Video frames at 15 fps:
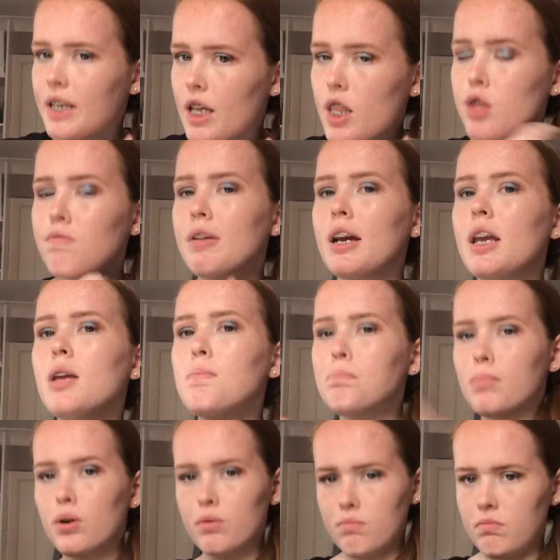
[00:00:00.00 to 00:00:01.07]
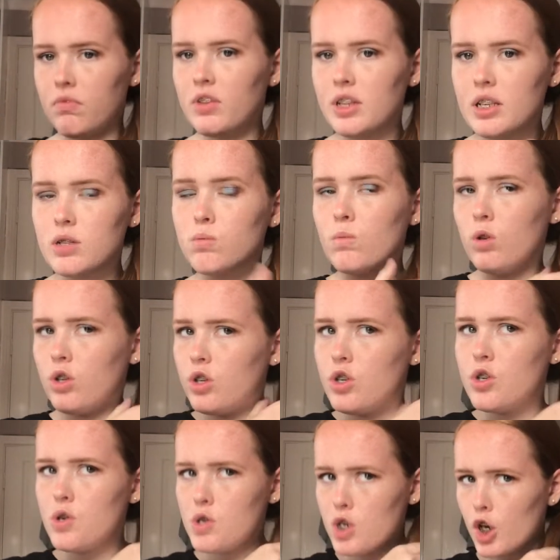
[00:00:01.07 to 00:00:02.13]
3, but for this one you
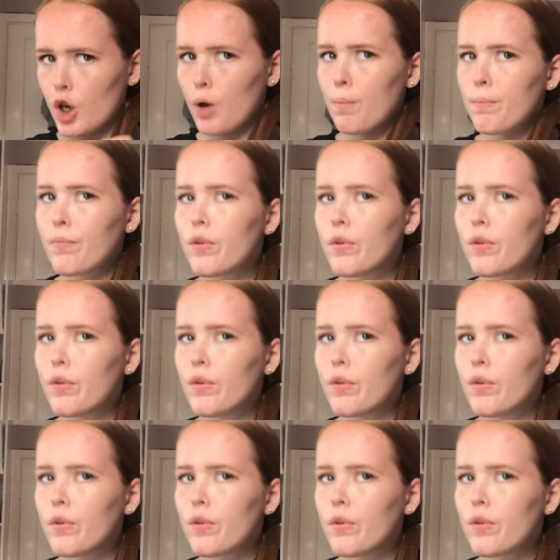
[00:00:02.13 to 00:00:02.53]
do 2.